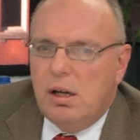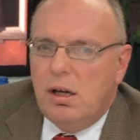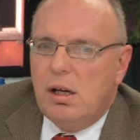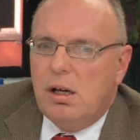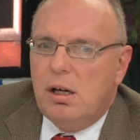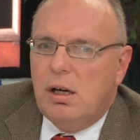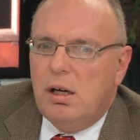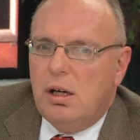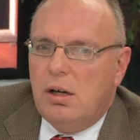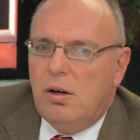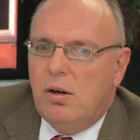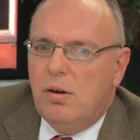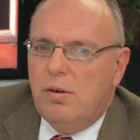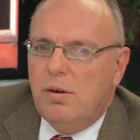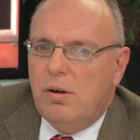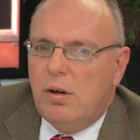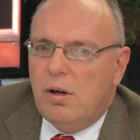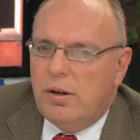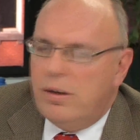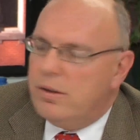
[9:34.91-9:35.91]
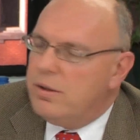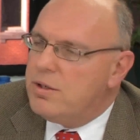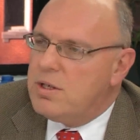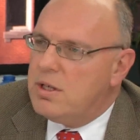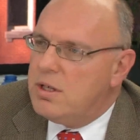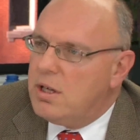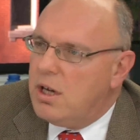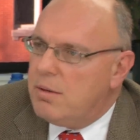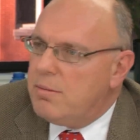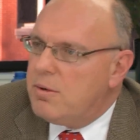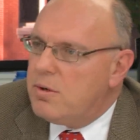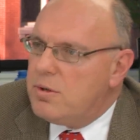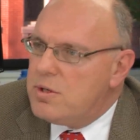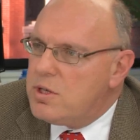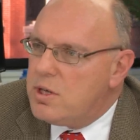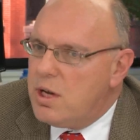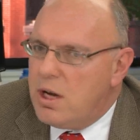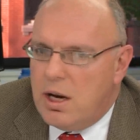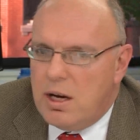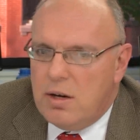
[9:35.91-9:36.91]
or under Saddam
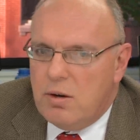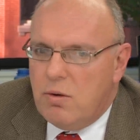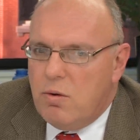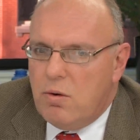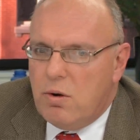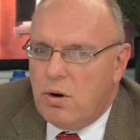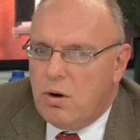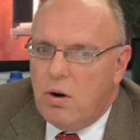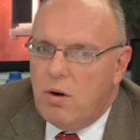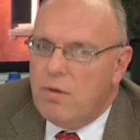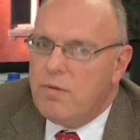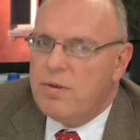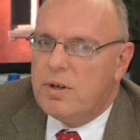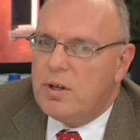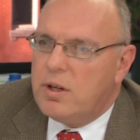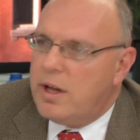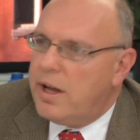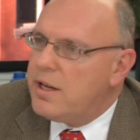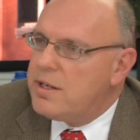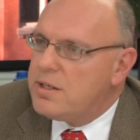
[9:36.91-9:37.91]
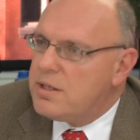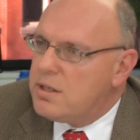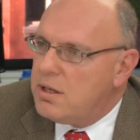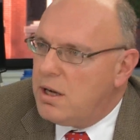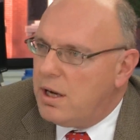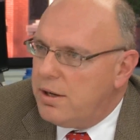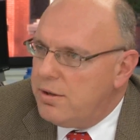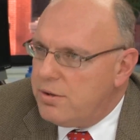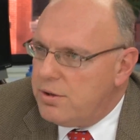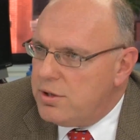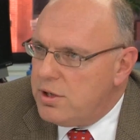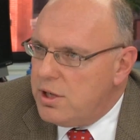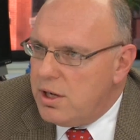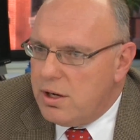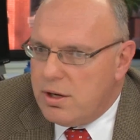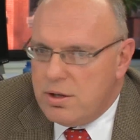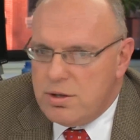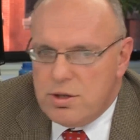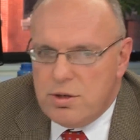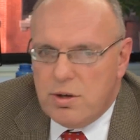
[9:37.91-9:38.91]
Hussein or over the last 100
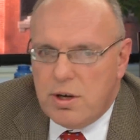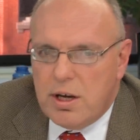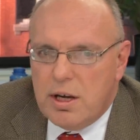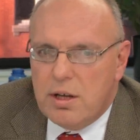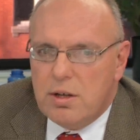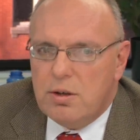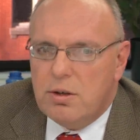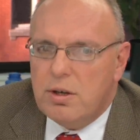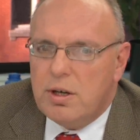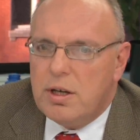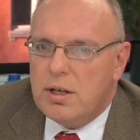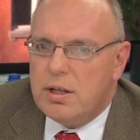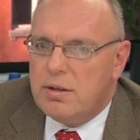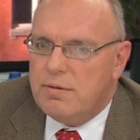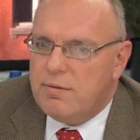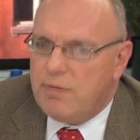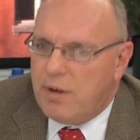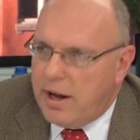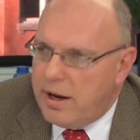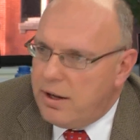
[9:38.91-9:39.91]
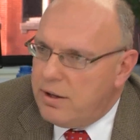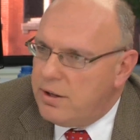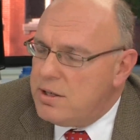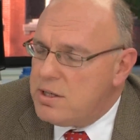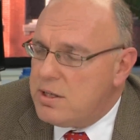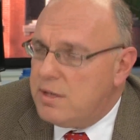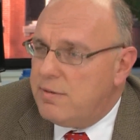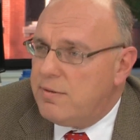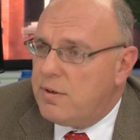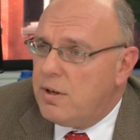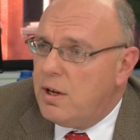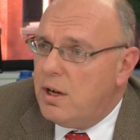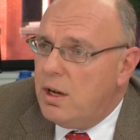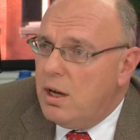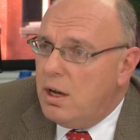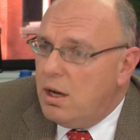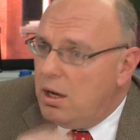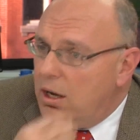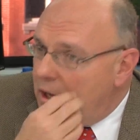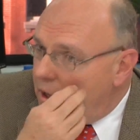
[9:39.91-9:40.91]
years. You can't look at the violence
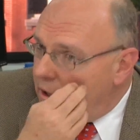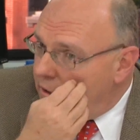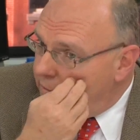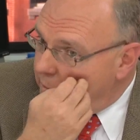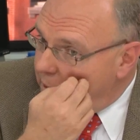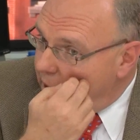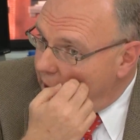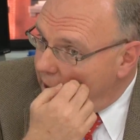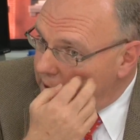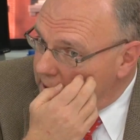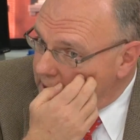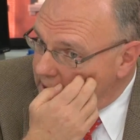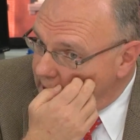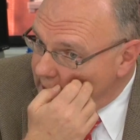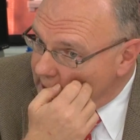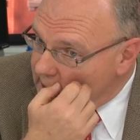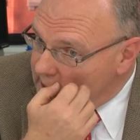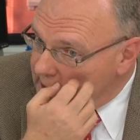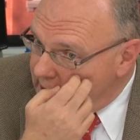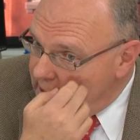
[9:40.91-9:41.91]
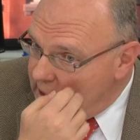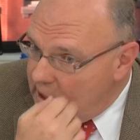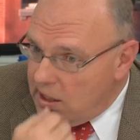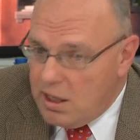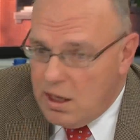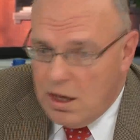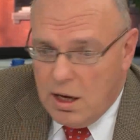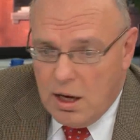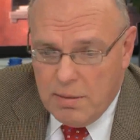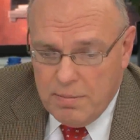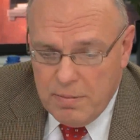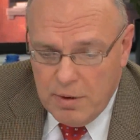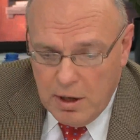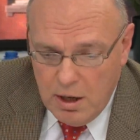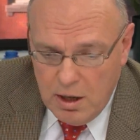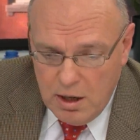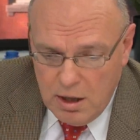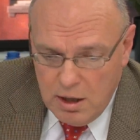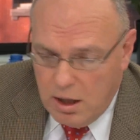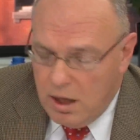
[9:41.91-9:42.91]
of politics in the
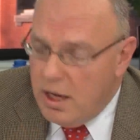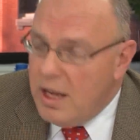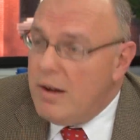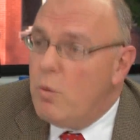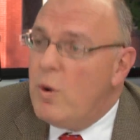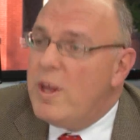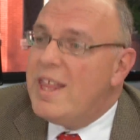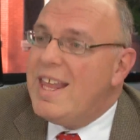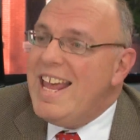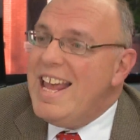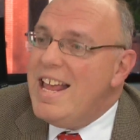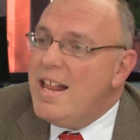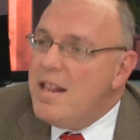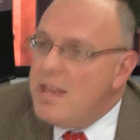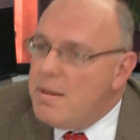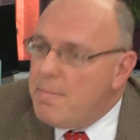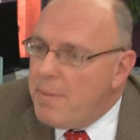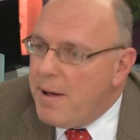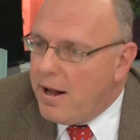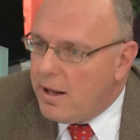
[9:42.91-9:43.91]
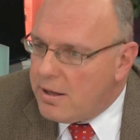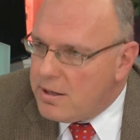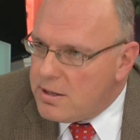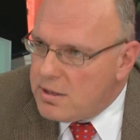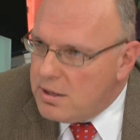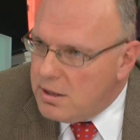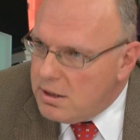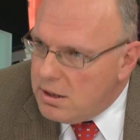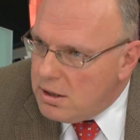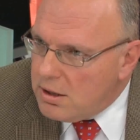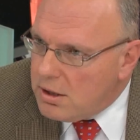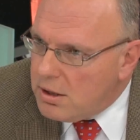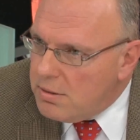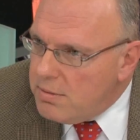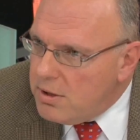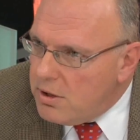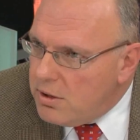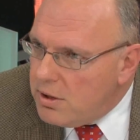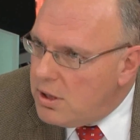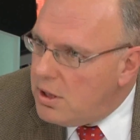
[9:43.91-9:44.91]
within the Palestinian
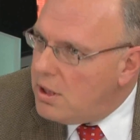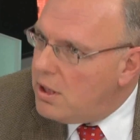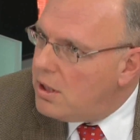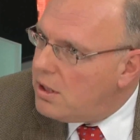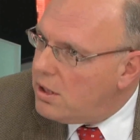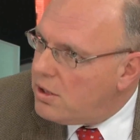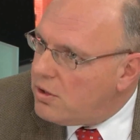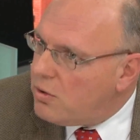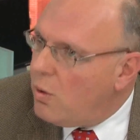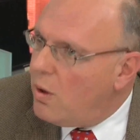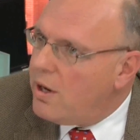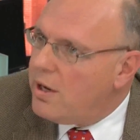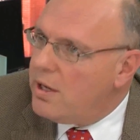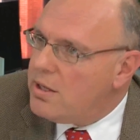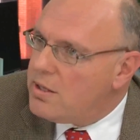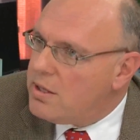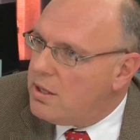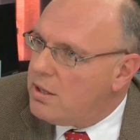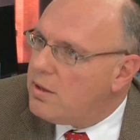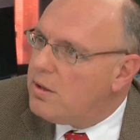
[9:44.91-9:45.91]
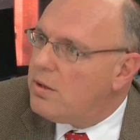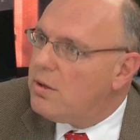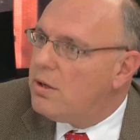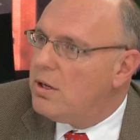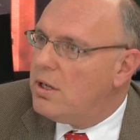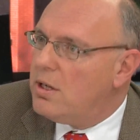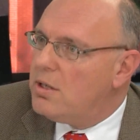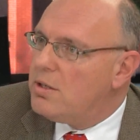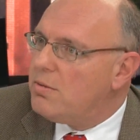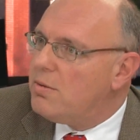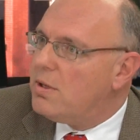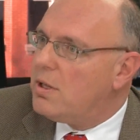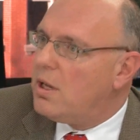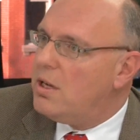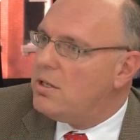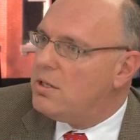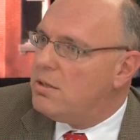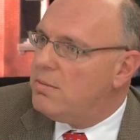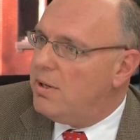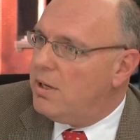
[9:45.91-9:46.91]
community in the 20s and 30s with
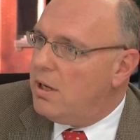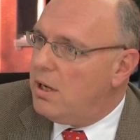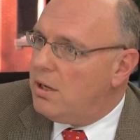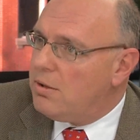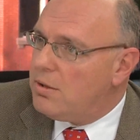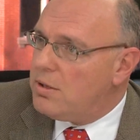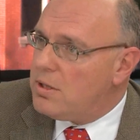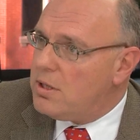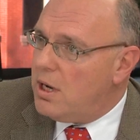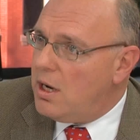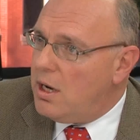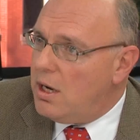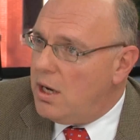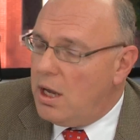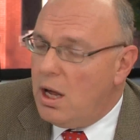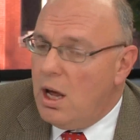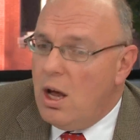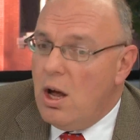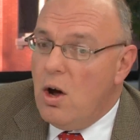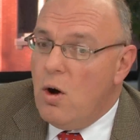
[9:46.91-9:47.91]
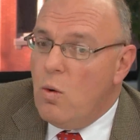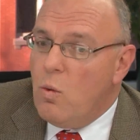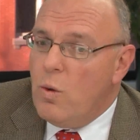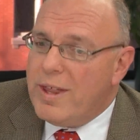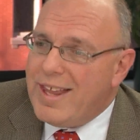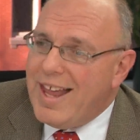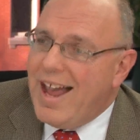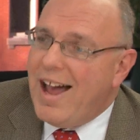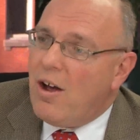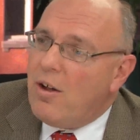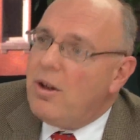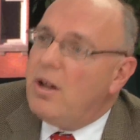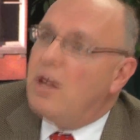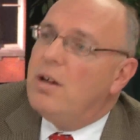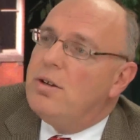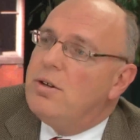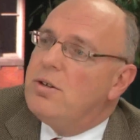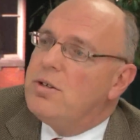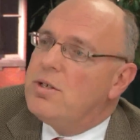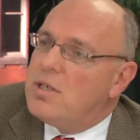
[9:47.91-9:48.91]
Hajj Amin al-Husseini without
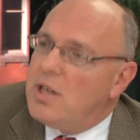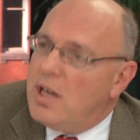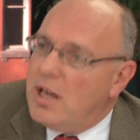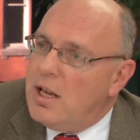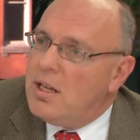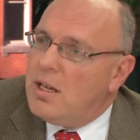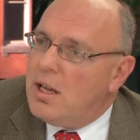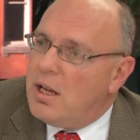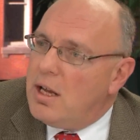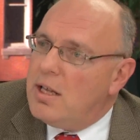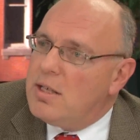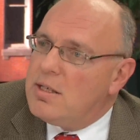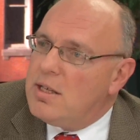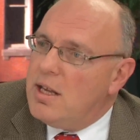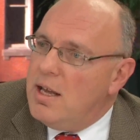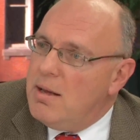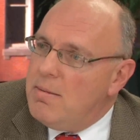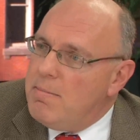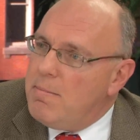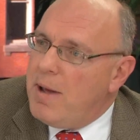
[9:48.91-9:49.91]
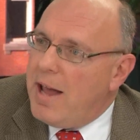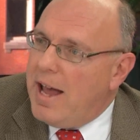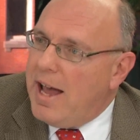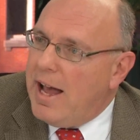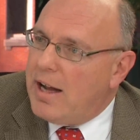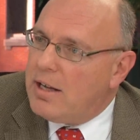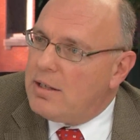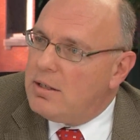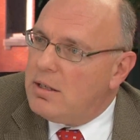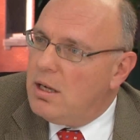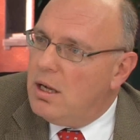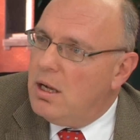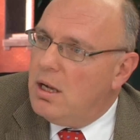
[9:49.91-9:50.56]
understanding its impact